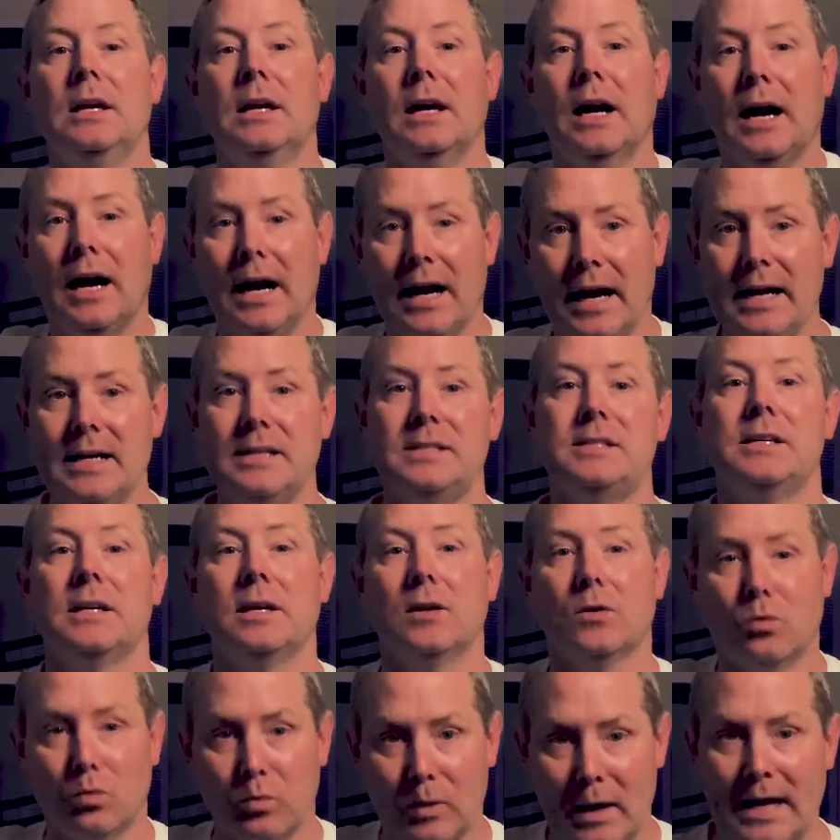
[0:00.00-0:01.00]
ice it,
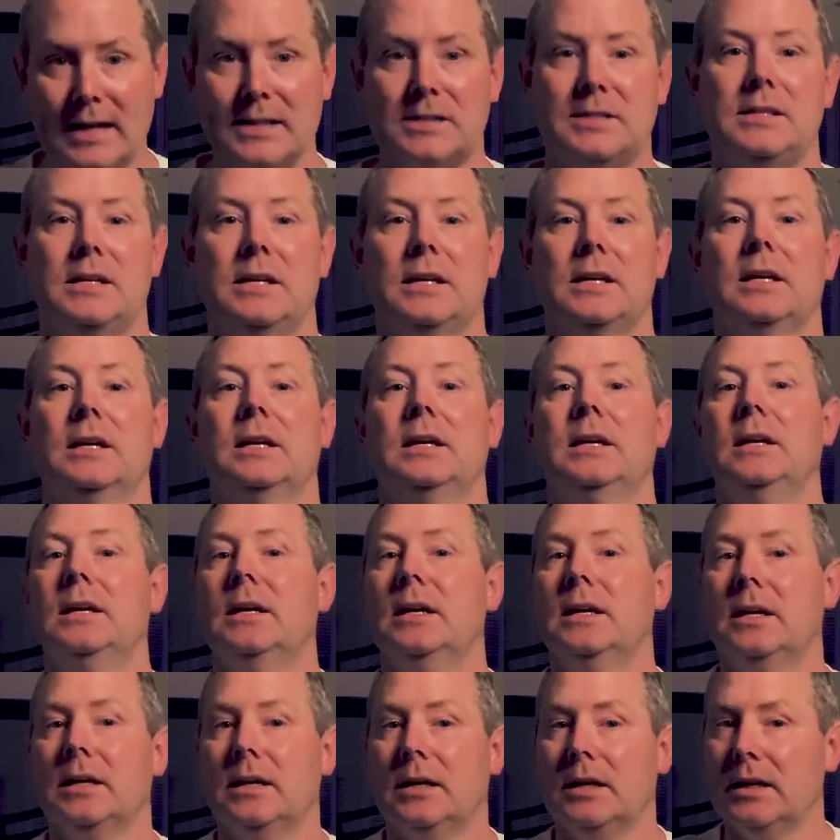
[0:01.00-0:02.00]
rest it,
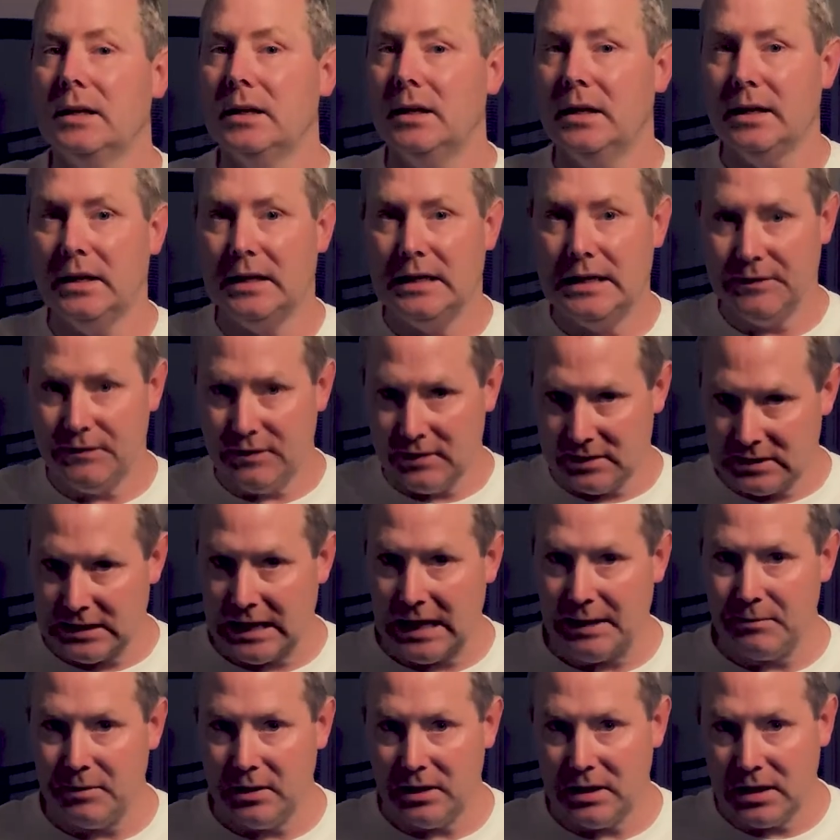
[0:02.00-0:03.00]
and give it
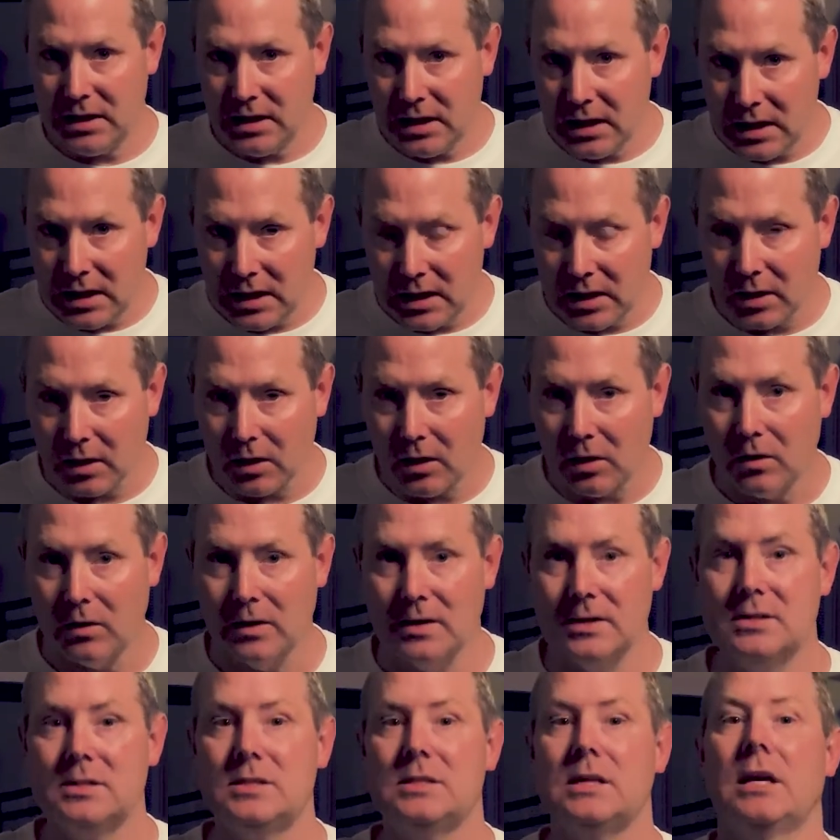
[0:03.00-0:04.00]
time to heal
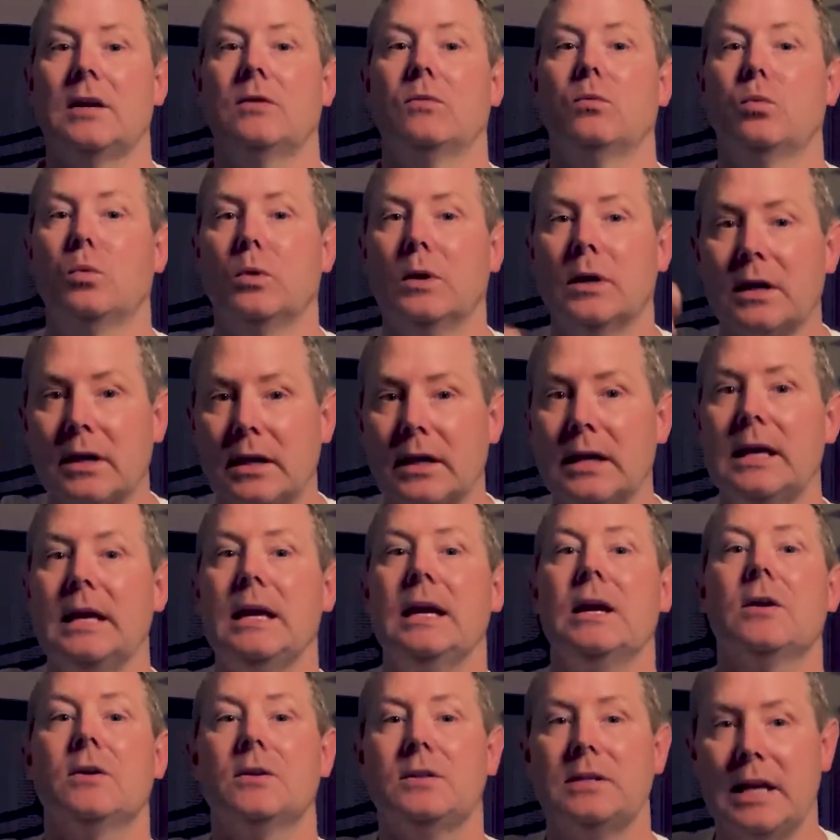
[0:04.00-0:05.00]
instead of really
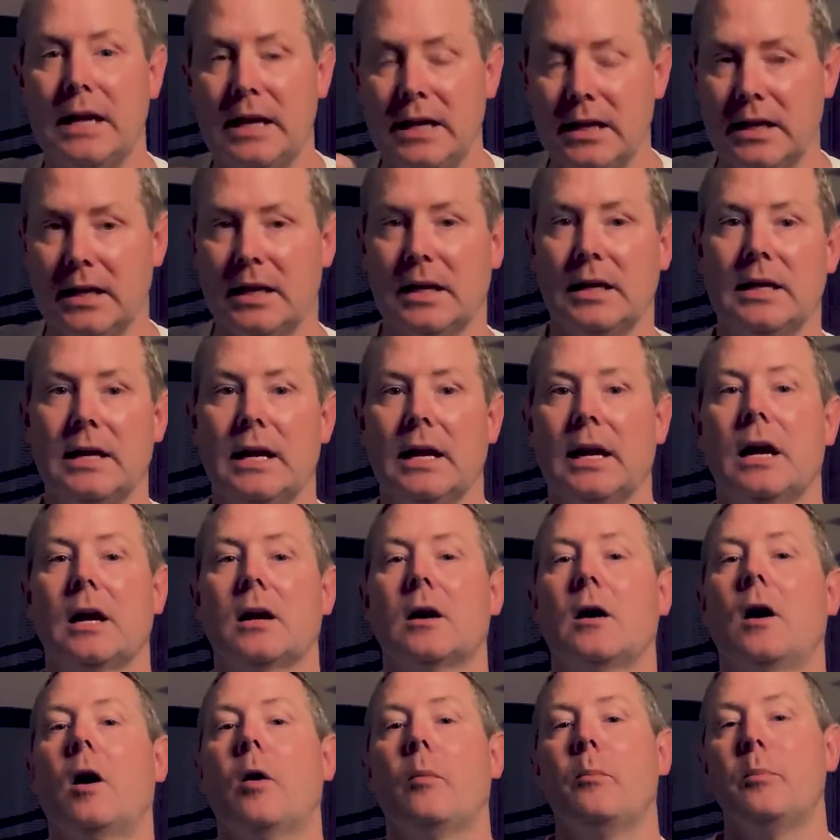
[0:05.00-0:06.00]
irritating it again. I
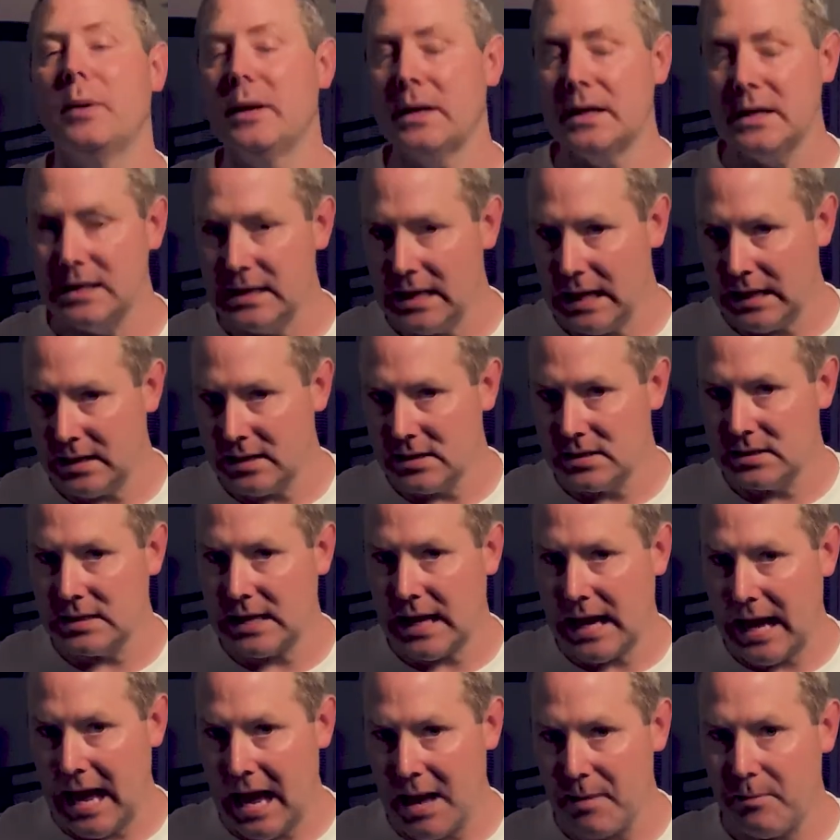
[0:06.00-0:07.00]
call it picking at the
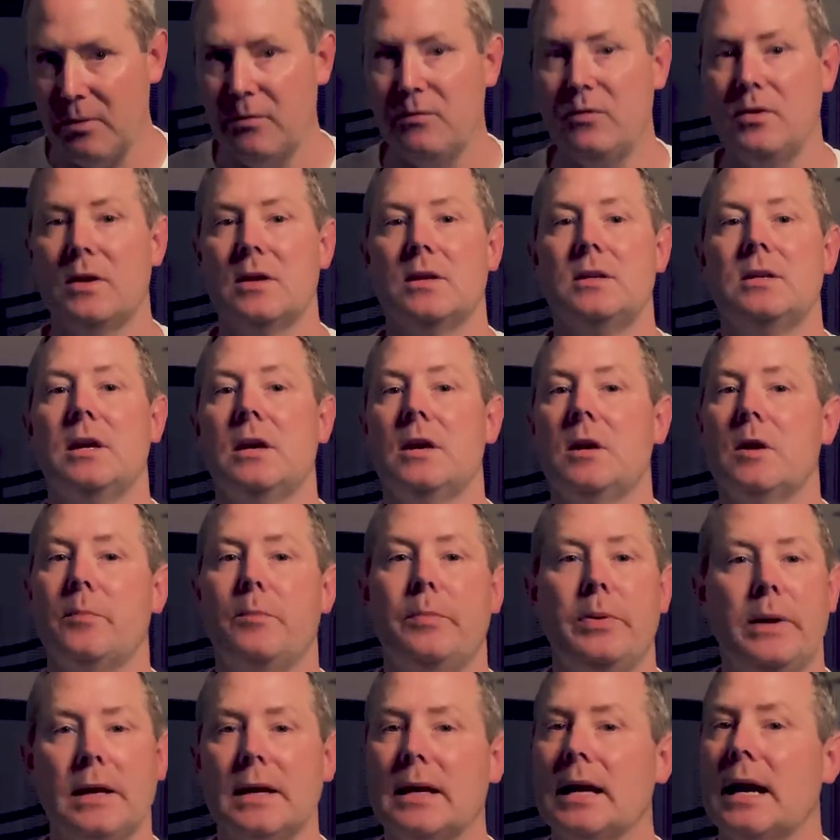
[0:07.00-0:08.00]
scab. If you continue to
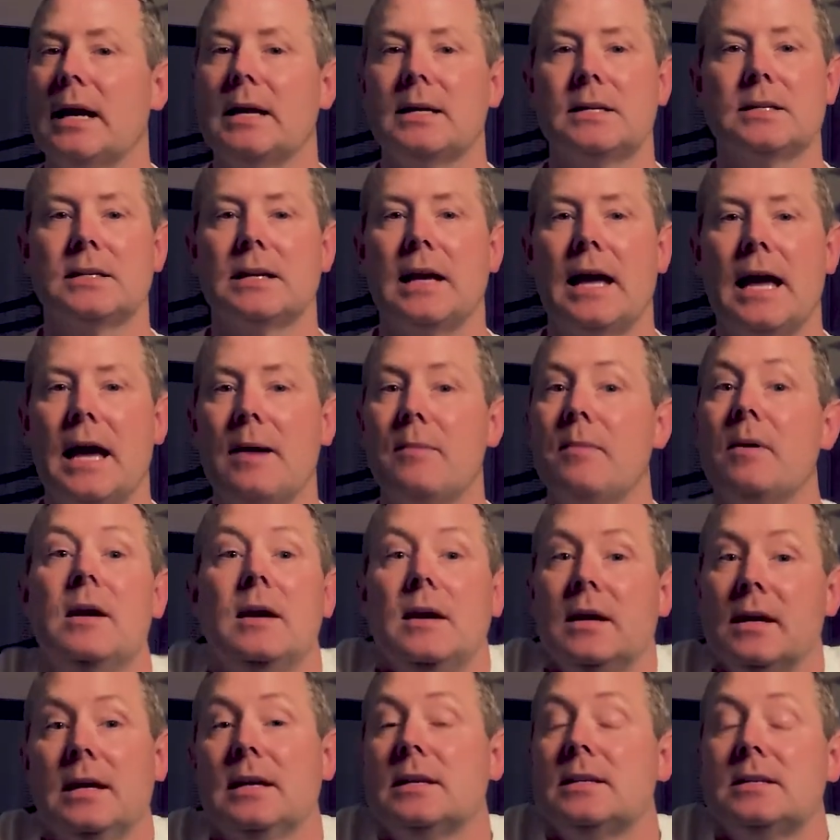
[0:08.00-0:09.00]
pick at a scab,
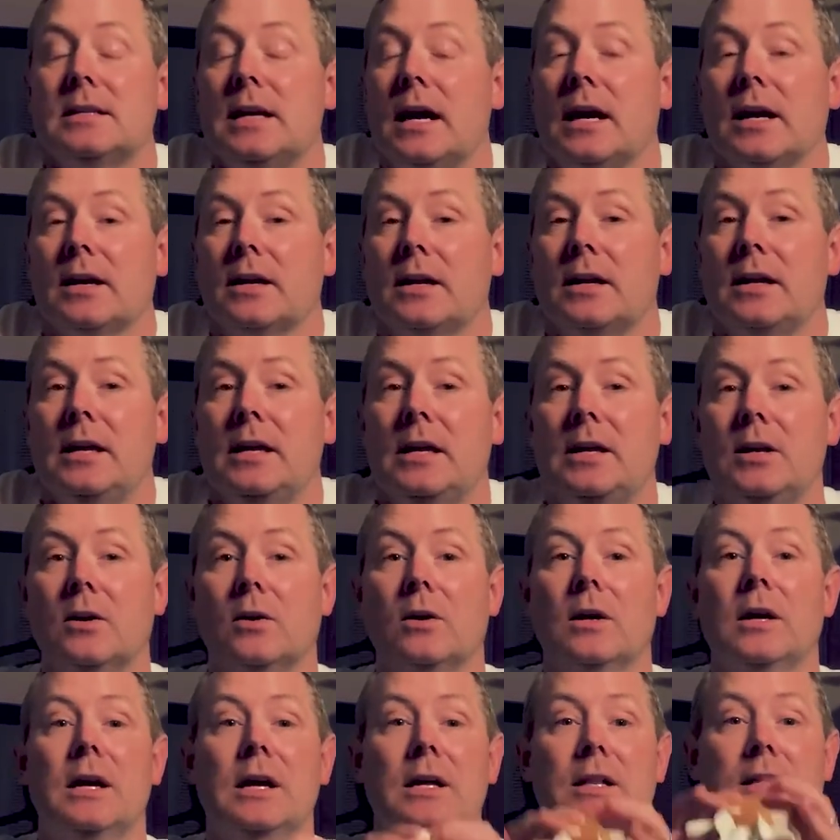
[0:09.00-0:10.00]
it's not going to heal.